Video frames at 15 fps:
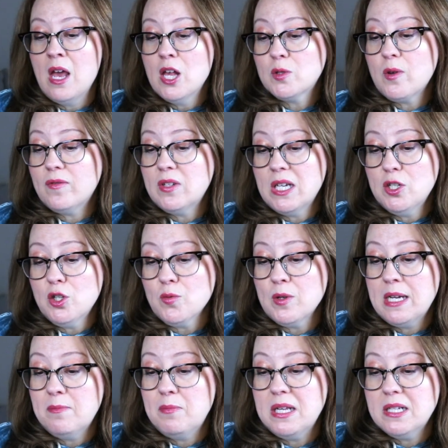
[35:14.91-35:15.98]
So we have
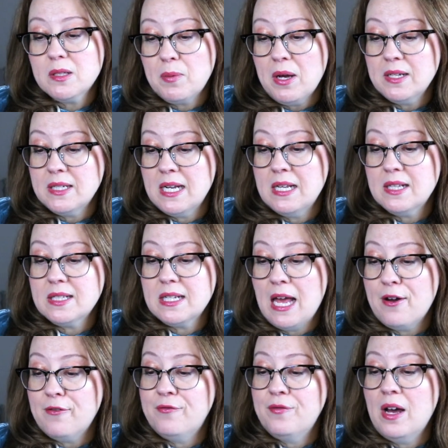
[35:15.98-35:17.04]
Tangerine, be spontaneous and
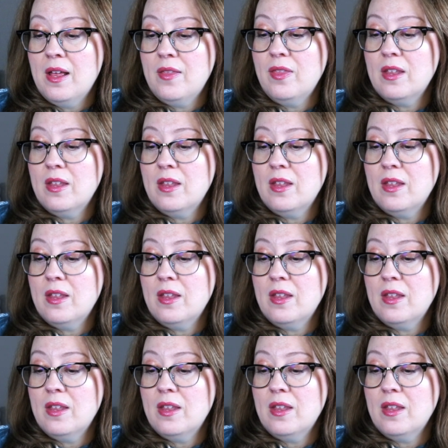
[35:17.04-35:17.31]
have fun.